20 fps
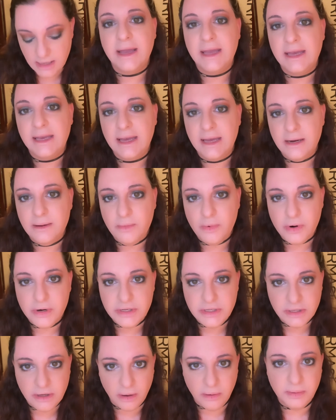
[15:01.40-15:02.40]
I can get a more
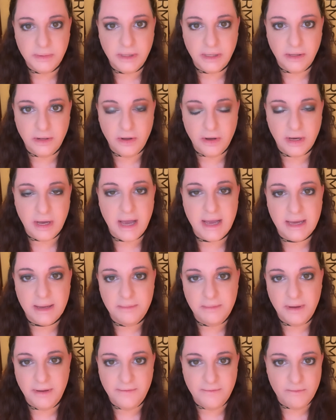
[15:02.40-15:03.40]
sculpted look. I can
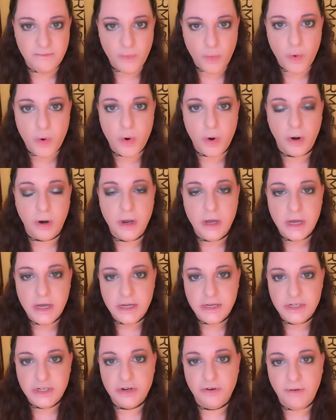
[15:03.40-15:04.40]
be more
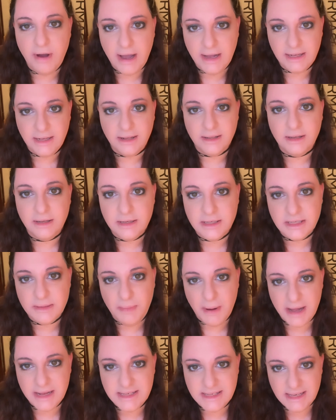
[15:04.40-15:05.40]
direct on the
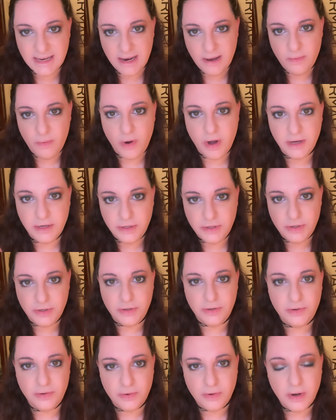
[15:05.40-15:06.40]
spots that I want
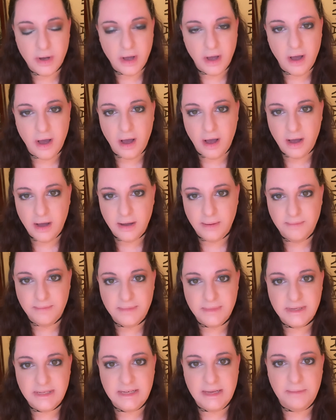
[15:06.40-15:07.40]
to
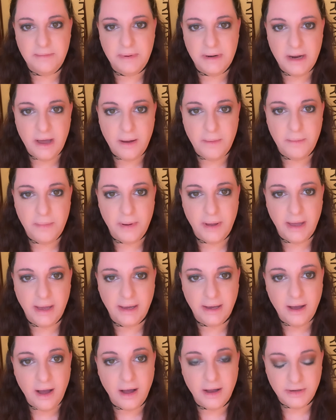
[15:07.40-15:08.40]
deepen up and
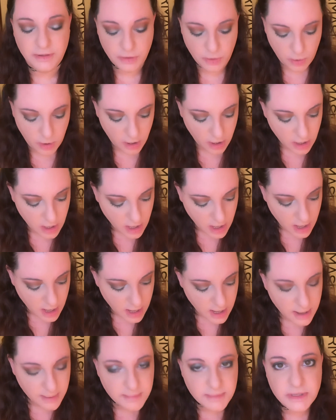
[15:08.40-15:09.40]
contour.
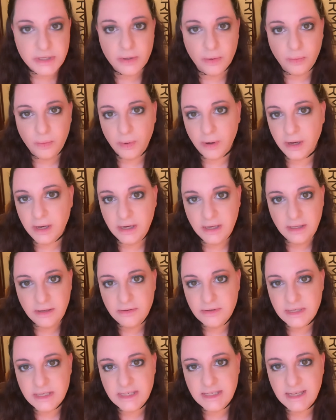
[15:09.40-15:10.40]
So we're going to
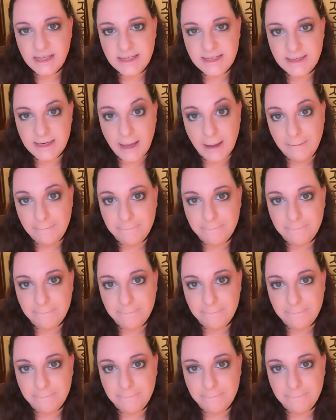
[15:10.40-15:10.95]
use the stick today.